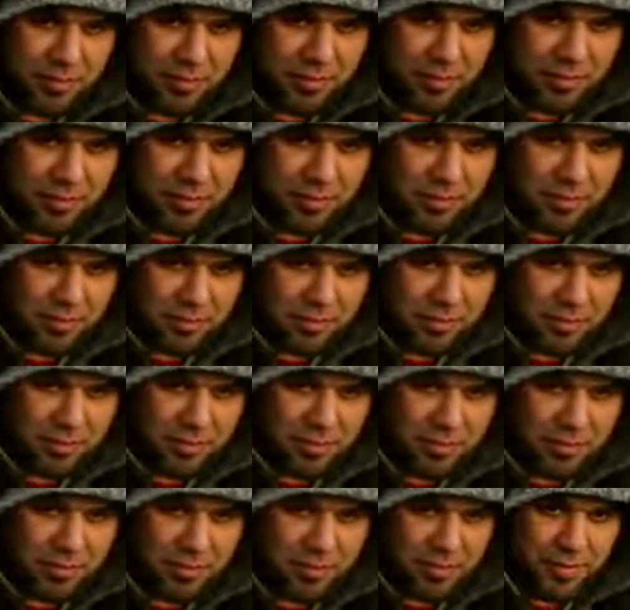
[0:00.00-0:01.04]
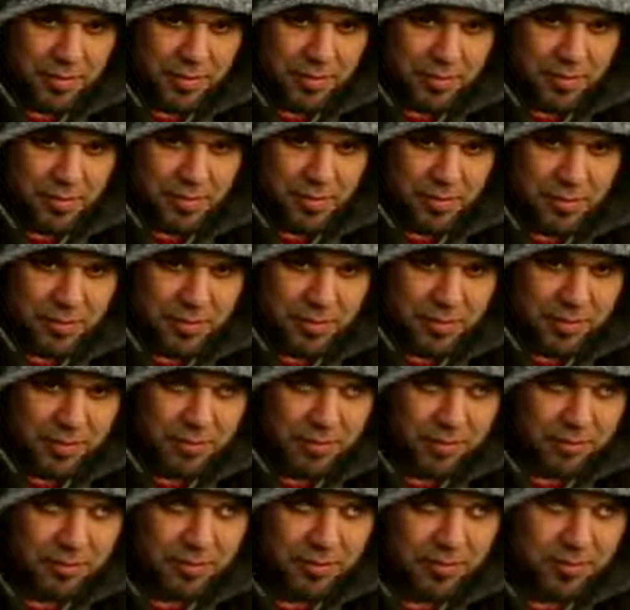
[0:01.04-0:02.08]

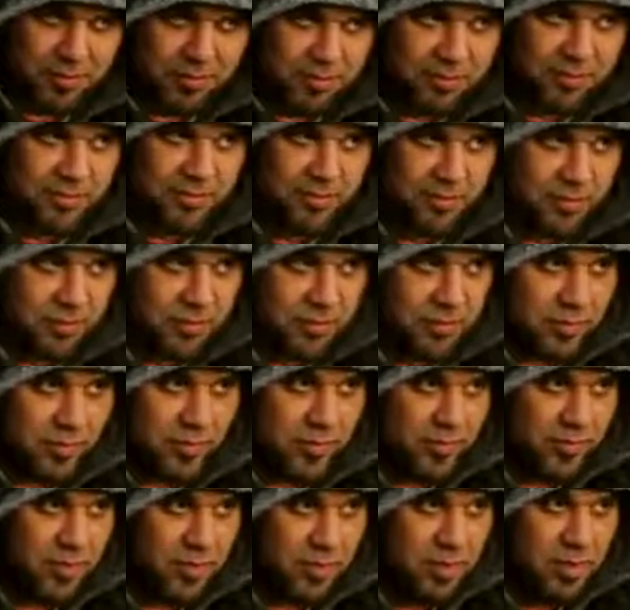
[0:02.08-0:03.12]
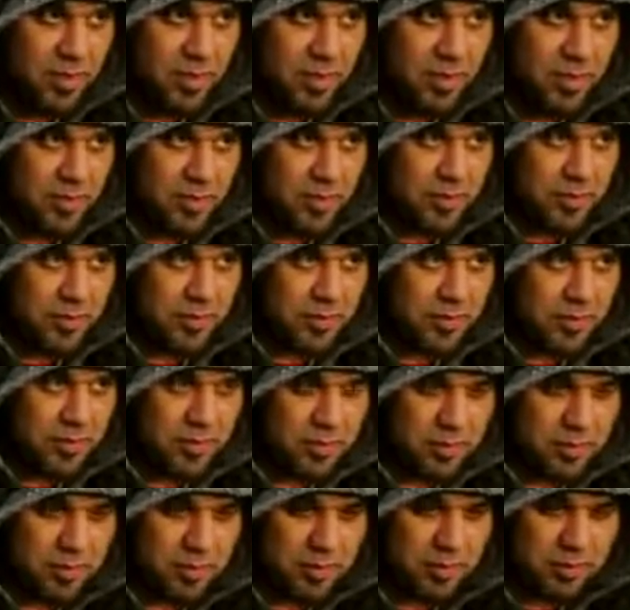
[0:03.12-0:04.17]

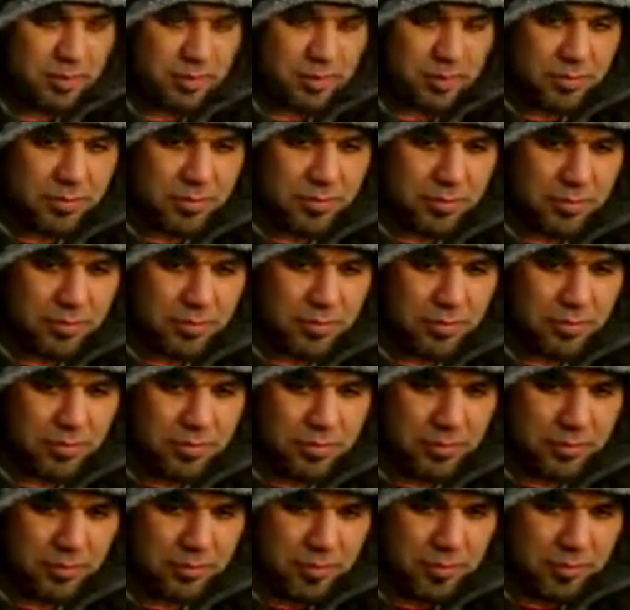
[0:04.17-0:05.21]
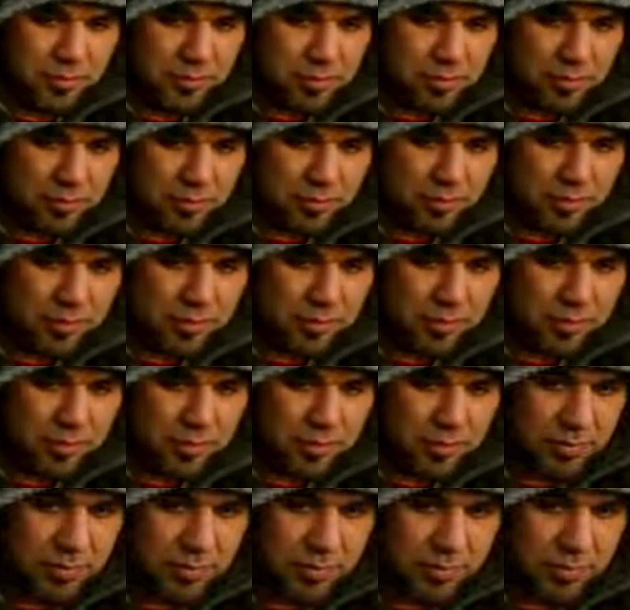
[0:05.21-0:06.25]

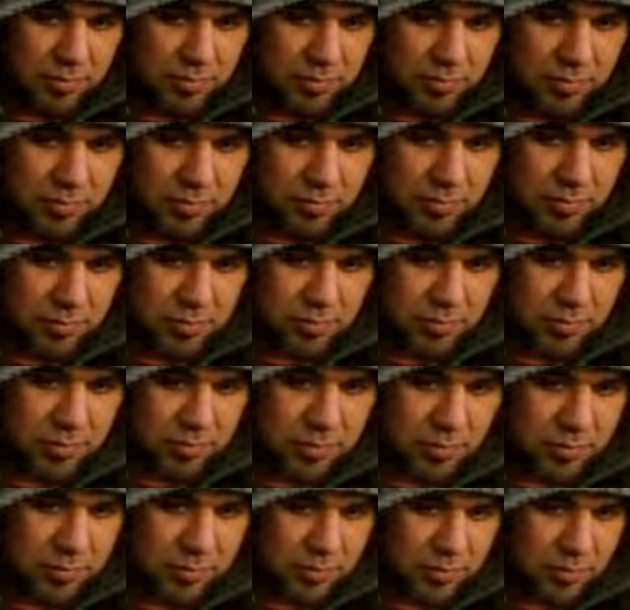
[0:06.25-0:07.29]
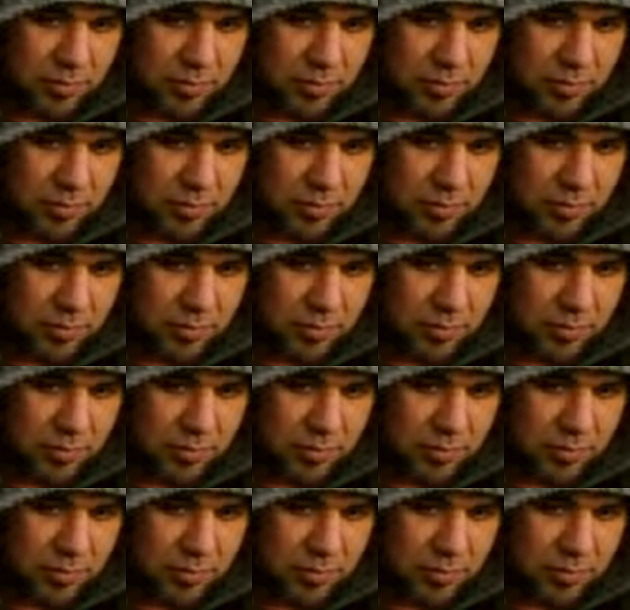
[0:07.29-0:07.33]
No words are spoken by the person on screen.